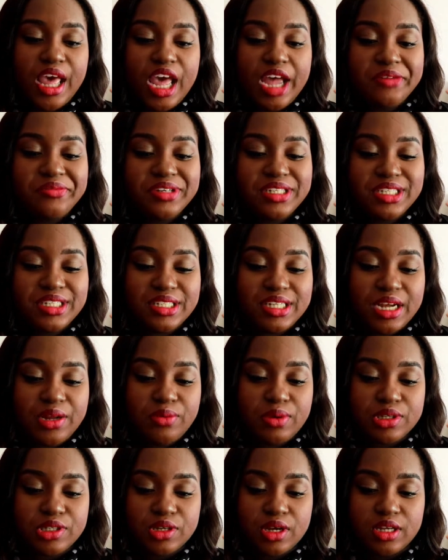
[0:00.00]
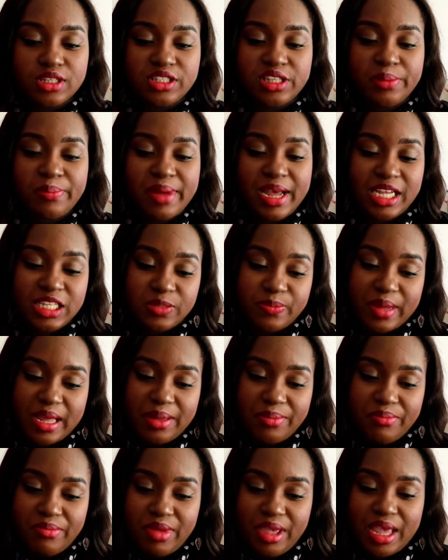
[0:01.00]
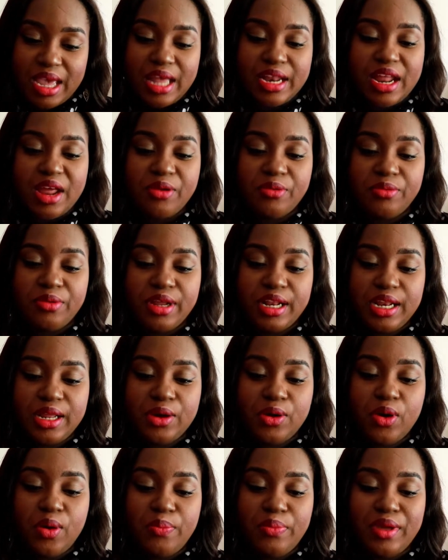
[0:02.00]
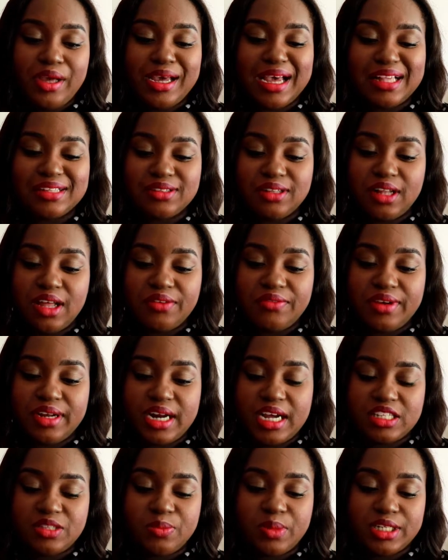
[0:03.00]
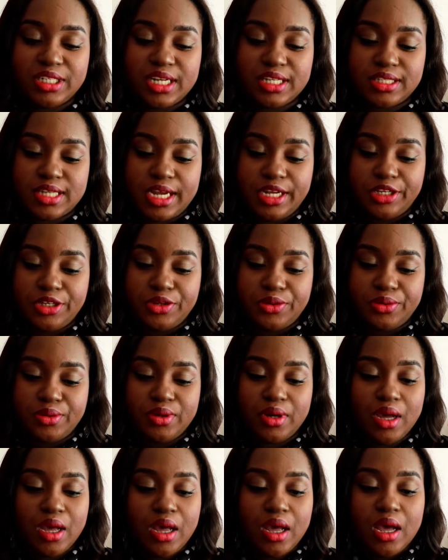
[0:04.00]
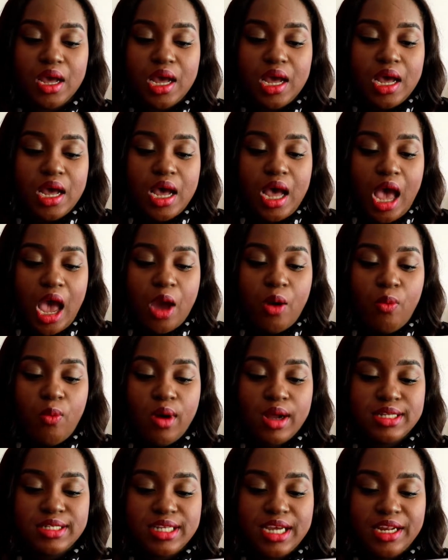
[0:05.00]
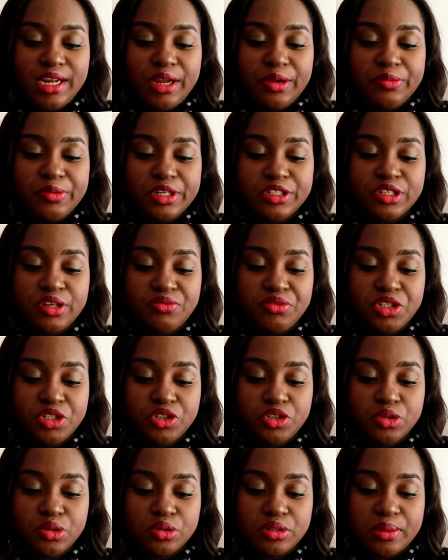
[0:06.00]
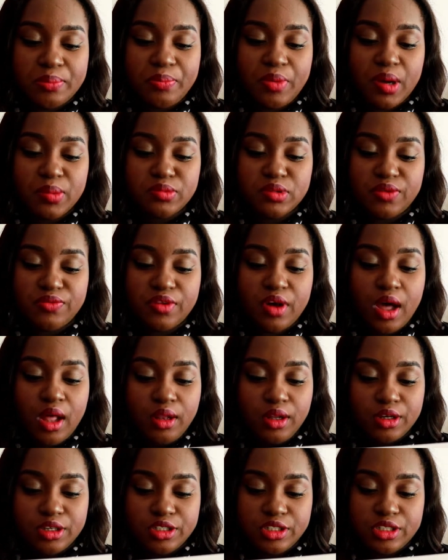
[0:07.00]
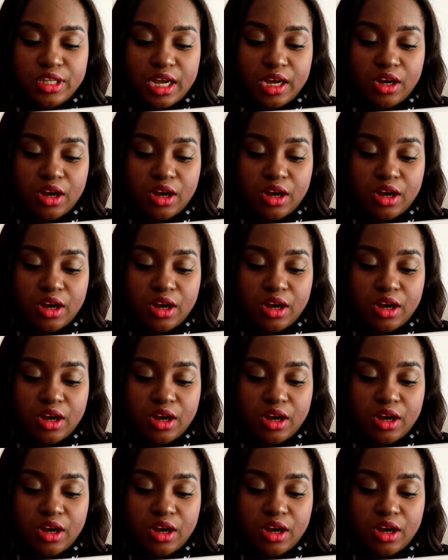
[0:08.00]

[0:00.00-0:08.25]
Every shade was customized by me and I really hope you guys love it as much as I do. I wanted a range of neutrals and pops of colors to